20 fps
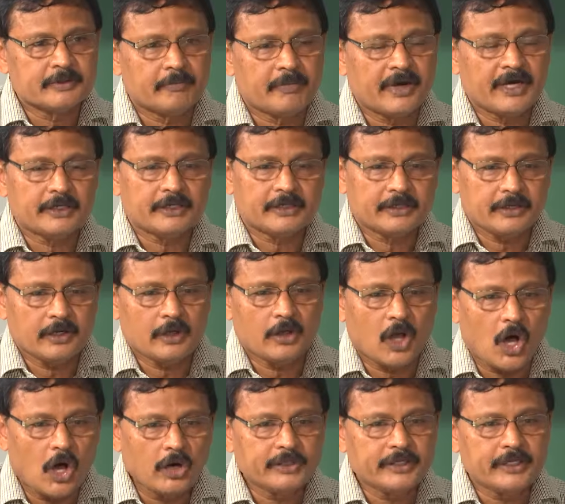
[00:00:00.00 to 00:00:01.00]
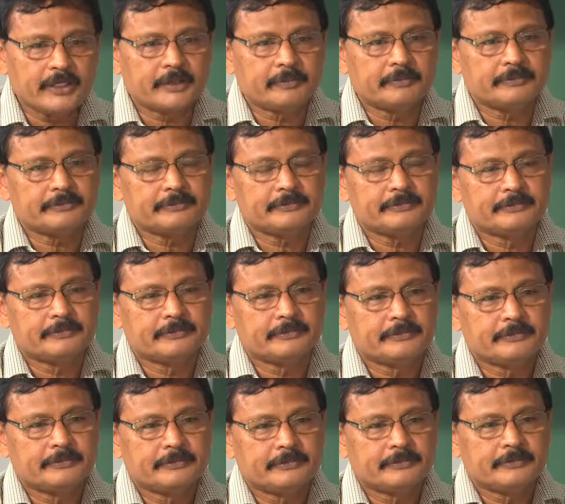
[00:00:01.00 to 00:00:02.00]
But long term,
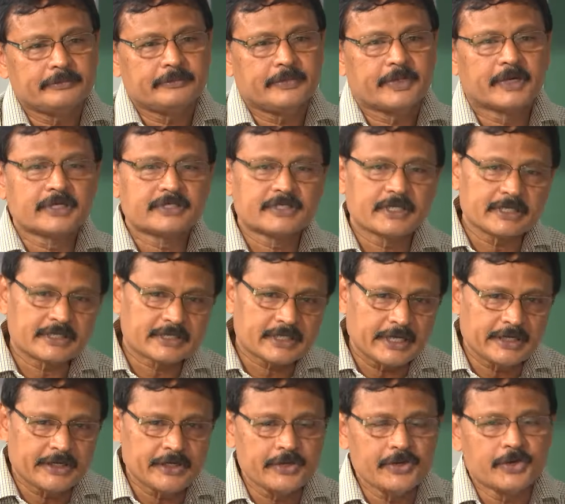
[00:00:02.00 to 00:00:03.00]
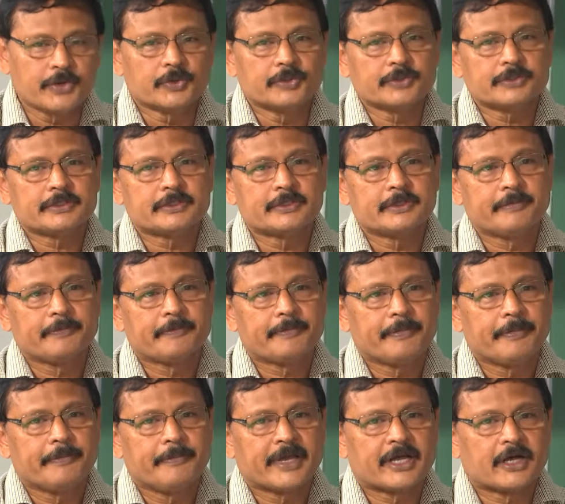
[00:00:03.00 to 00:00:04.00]
research continues,
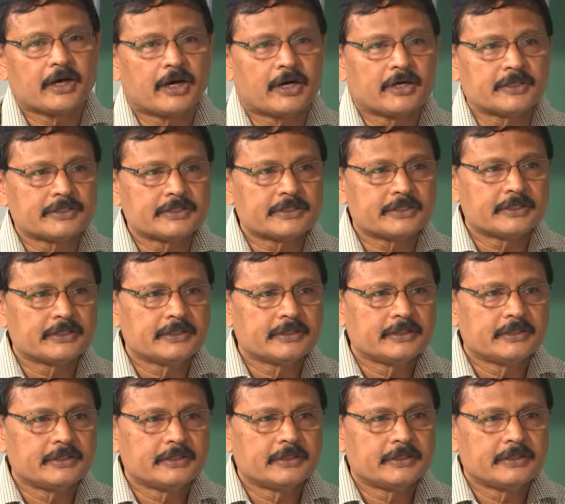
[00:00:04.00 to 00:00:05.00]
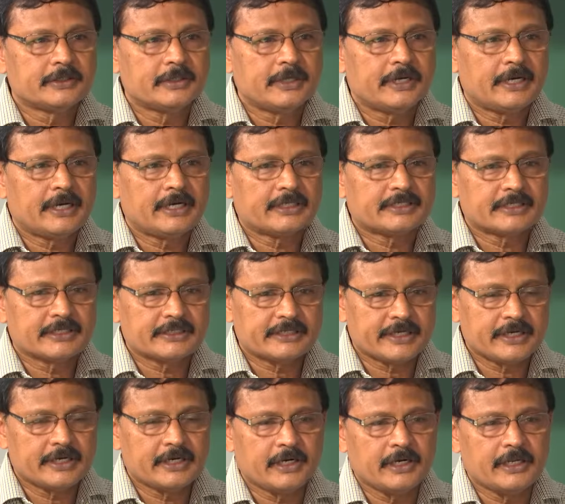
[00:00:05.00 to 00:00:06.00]
because as I
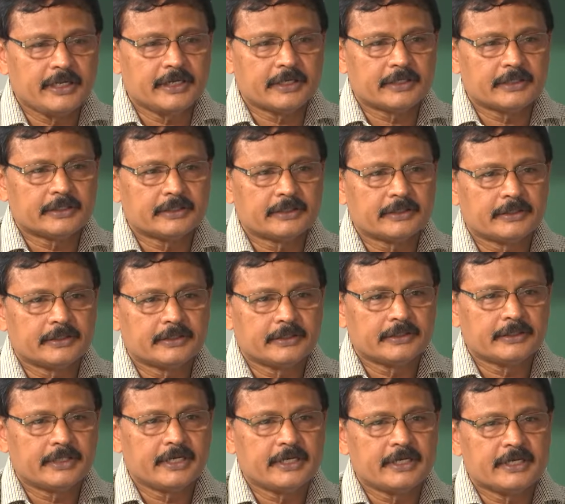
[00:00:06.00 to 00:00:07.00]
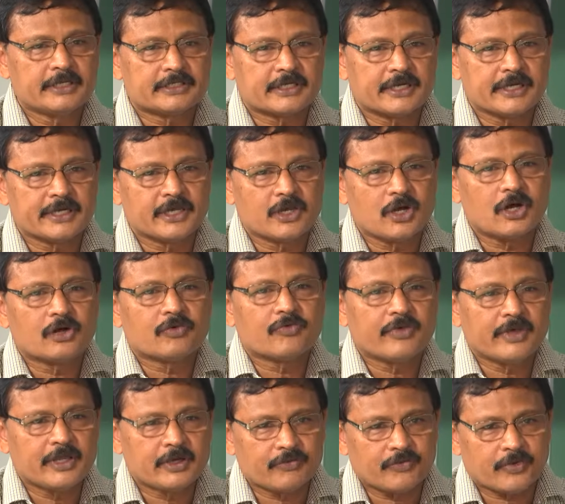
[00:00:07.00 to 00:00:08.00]
said earlier, the industry cannot
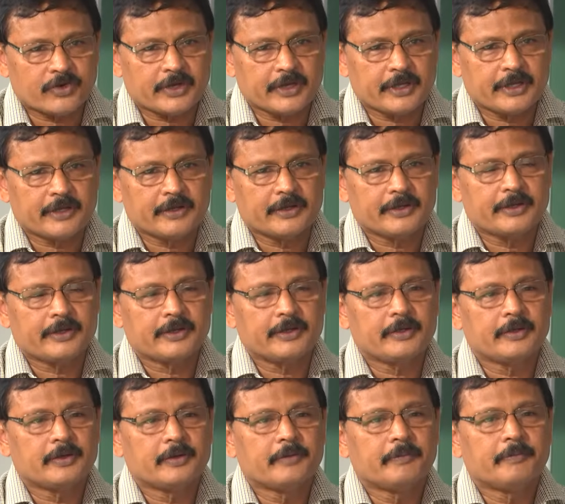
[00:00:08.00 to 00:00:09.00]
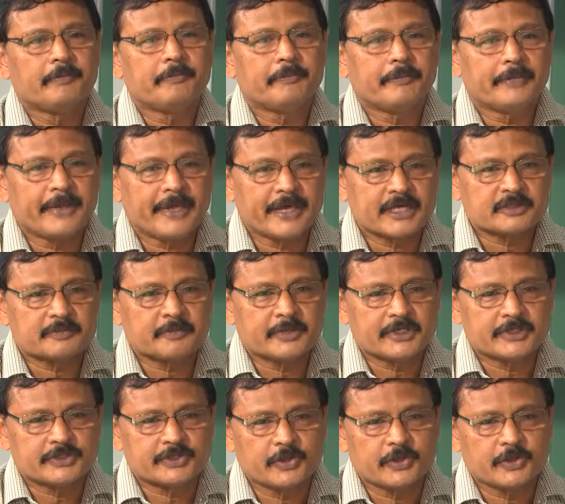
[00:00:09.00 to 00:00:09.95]
wait for a expert